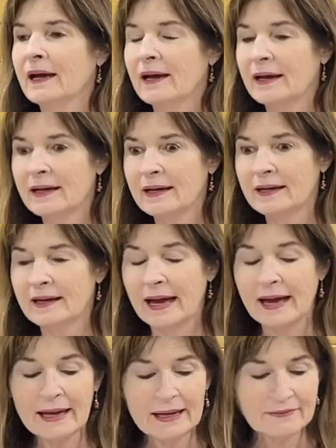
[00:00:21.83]

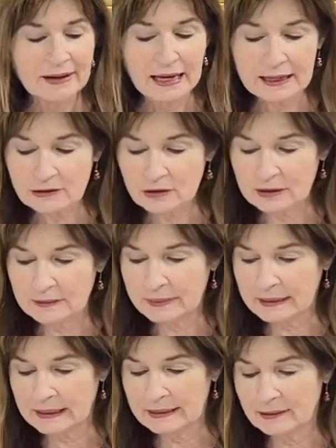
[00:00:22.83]
I have actually
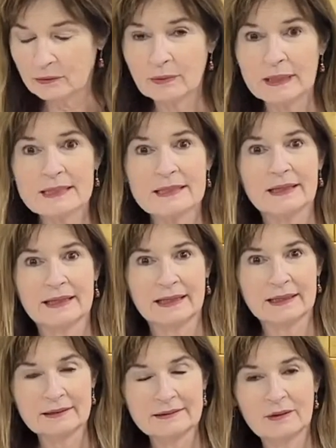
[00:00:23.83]
been
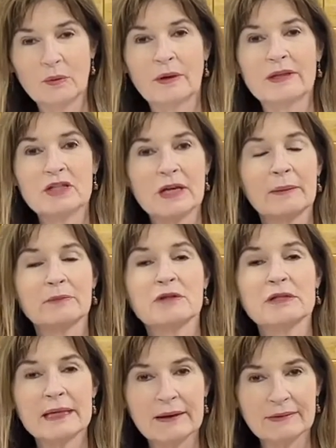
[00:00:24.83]
wrestling with Chapter
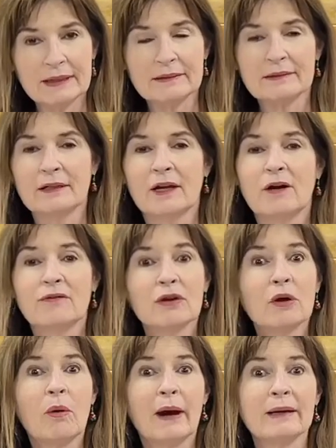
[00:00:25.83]
7 for
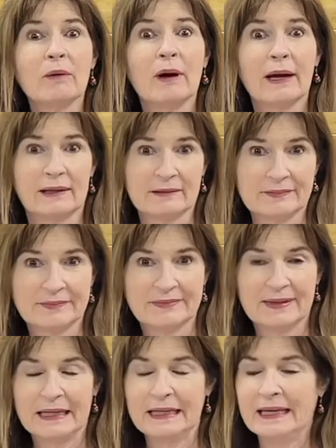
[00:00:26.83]
quite a while.
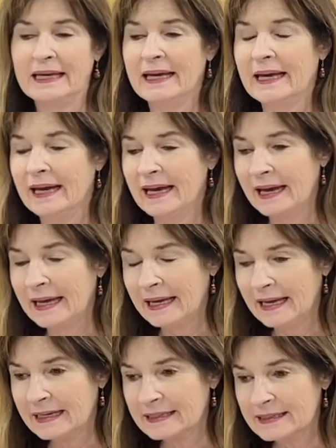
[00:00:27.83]

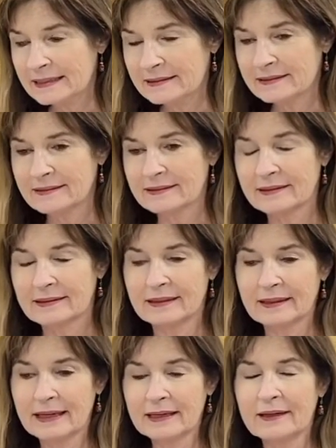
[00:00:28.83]
And
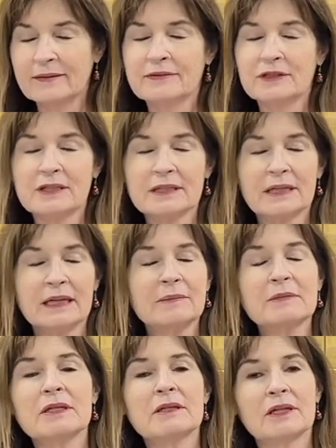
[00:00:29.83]
I have just come
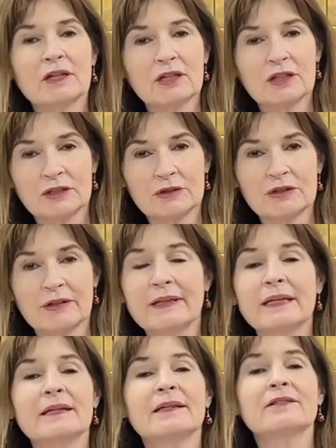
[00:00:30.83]
to the conclusion
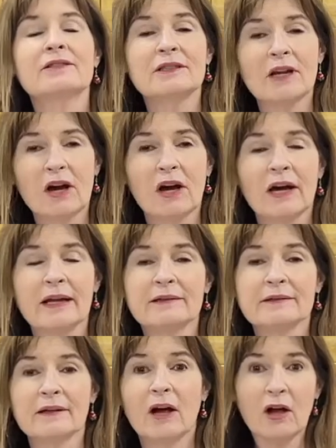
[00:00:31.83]
that it is not
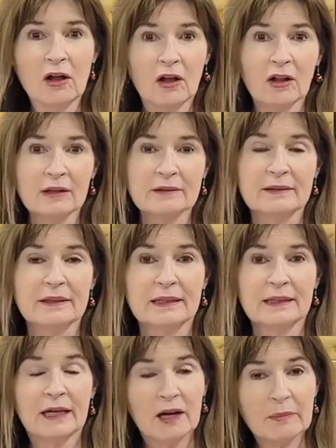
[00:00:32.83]
all
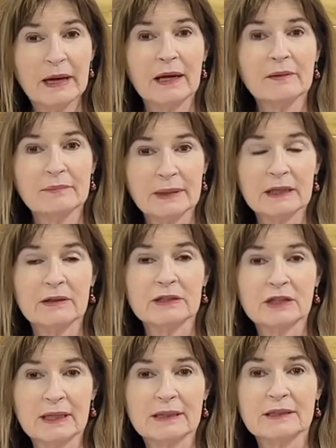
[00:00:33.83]
about marriage
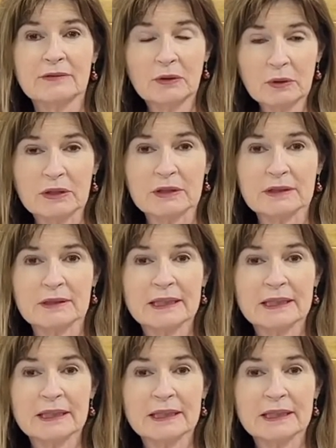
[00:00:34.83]
and divorce.